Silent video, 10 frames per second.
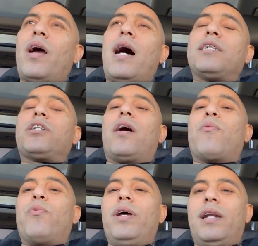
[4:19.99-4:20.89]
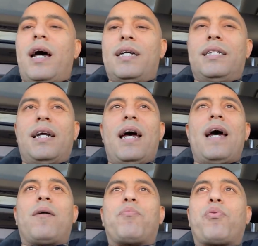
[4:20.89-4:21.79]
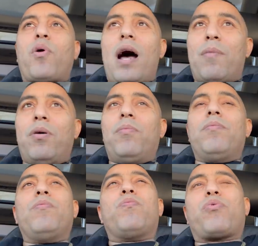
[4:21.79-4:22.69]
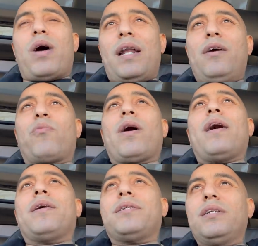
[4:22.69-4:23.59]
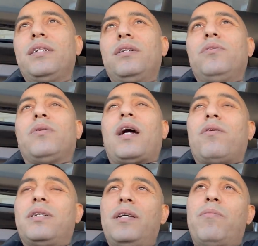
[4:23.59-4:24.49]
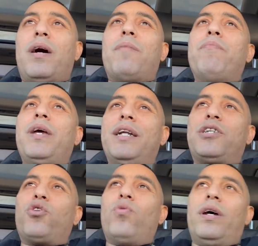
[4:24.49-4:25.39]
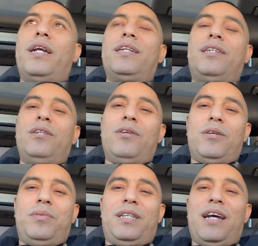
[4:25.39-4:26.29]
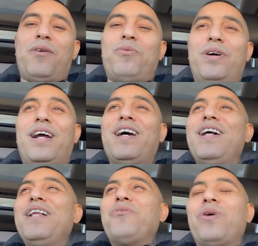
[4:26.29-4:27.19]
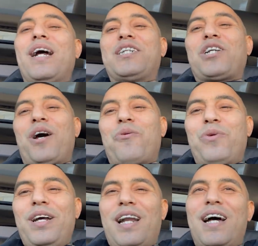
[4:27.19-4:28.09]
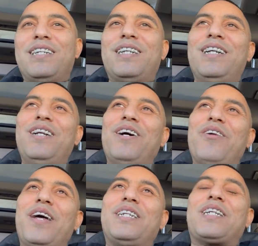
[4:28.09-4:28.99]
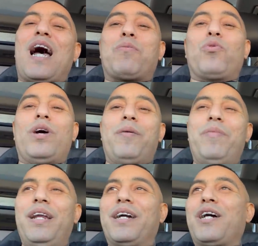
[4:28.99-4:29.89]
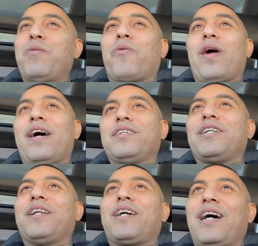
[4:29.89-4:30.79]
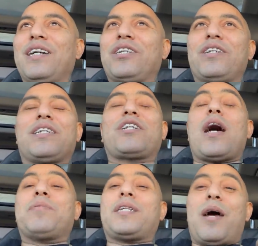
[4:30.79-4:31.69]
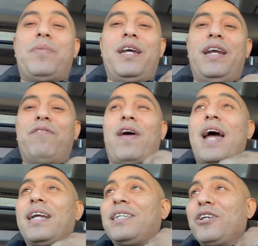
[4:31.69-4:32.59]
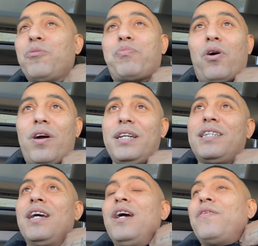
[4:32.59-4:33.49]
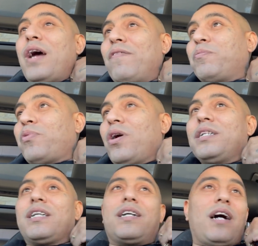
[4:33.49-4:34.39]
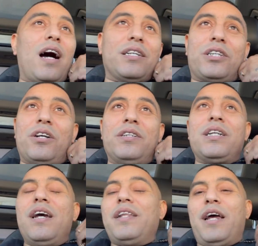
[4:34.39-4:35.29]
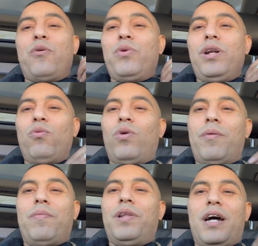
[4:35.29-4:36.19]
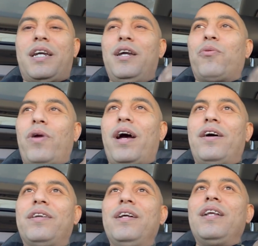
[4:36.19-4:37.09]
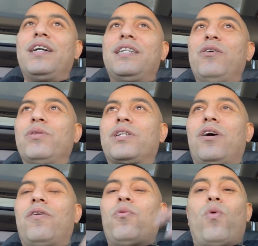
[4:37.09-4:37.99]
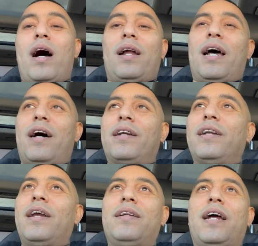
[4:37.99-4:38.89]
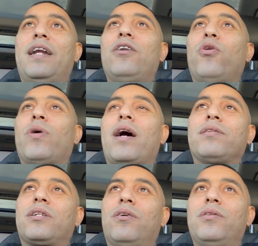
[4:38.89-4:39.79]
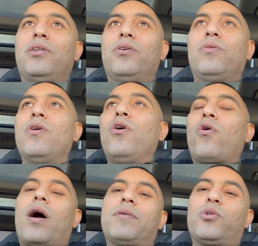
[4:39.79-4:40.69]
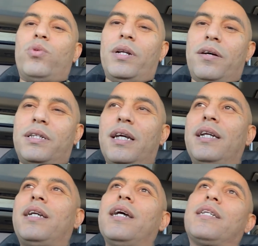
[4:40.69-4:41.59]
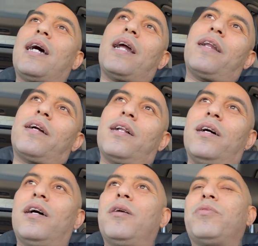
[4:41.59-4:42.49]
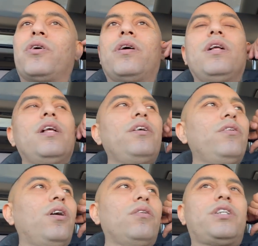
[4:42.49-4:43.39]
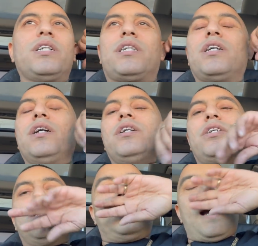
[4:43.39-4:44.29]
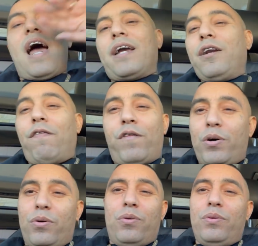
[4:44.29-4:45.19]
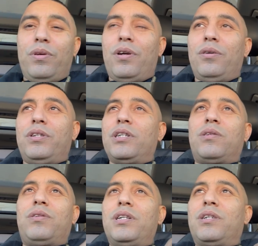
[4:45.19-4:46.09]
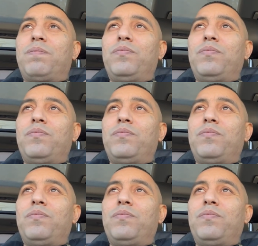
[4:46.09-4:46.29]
I started realizing I had a problem probably around when I was in my mid 20s, you know what I'm saying? When when I started realizing, you know, they stopped wanting me to come around to the concerts, stop stop getting invited to the parties, the after parties, the concerts. They didn't really want Lucky around cuz he was going wild out and they didn't know what I was going to do or I was the one that was getting kicked out of the club or you know just just acting a fool, you know, just just